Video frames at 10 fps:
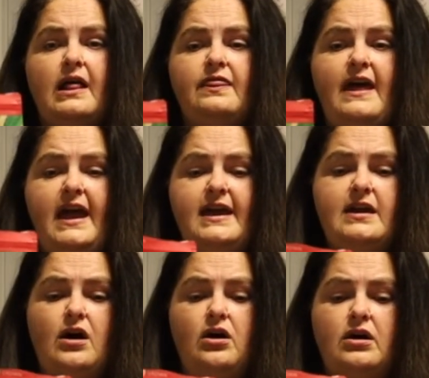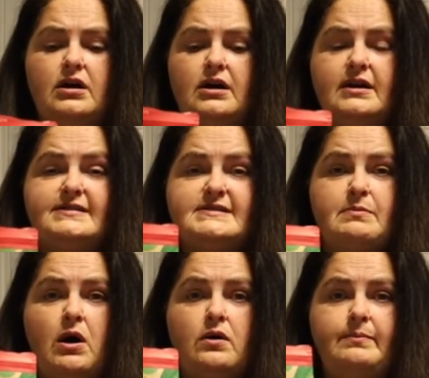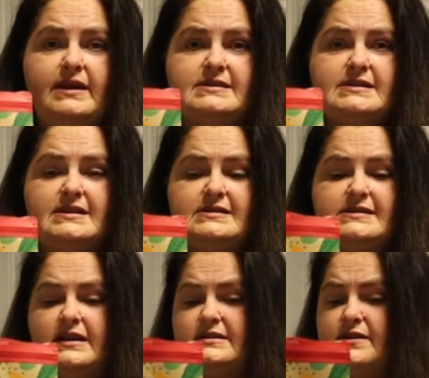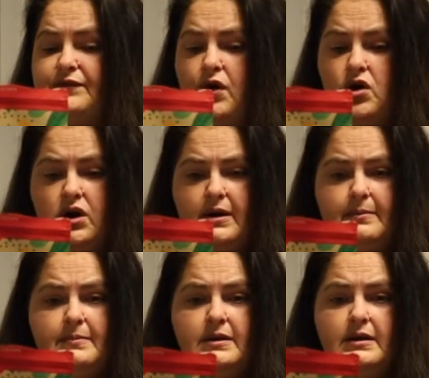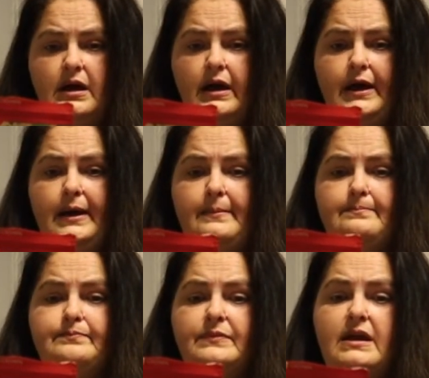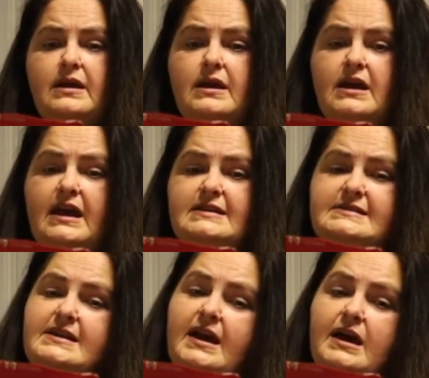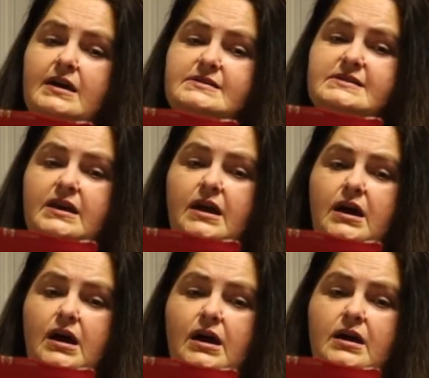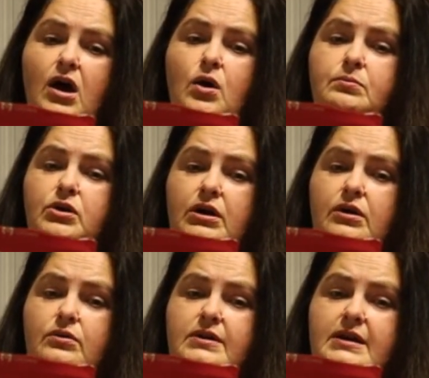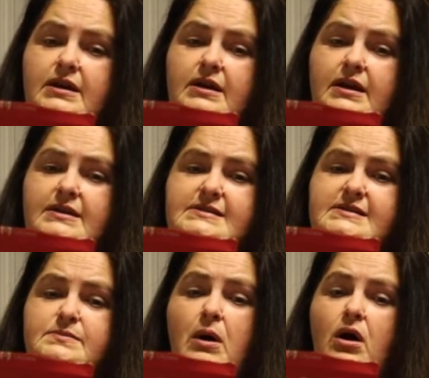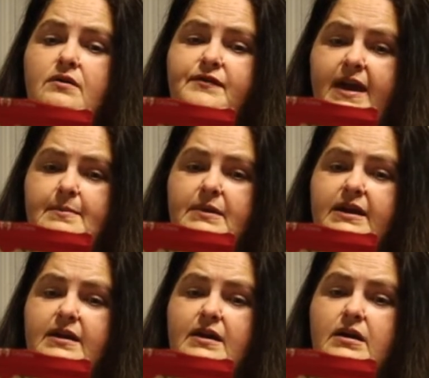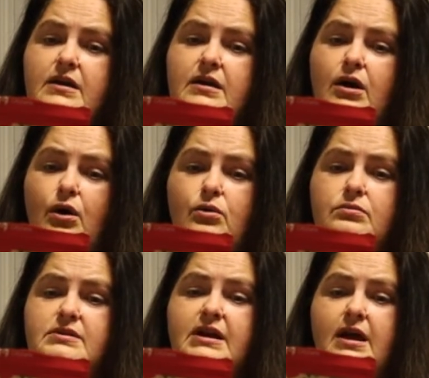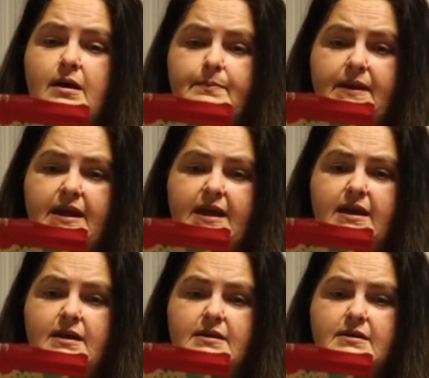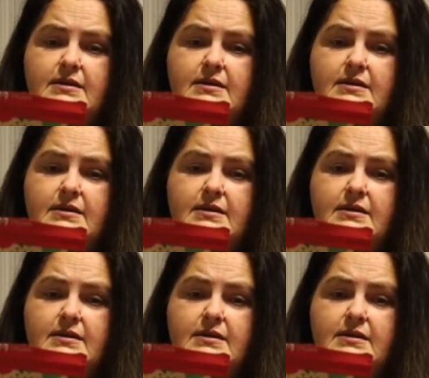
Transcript: They are a small business. It's a farm. It says that Homegrown is a small family-owned company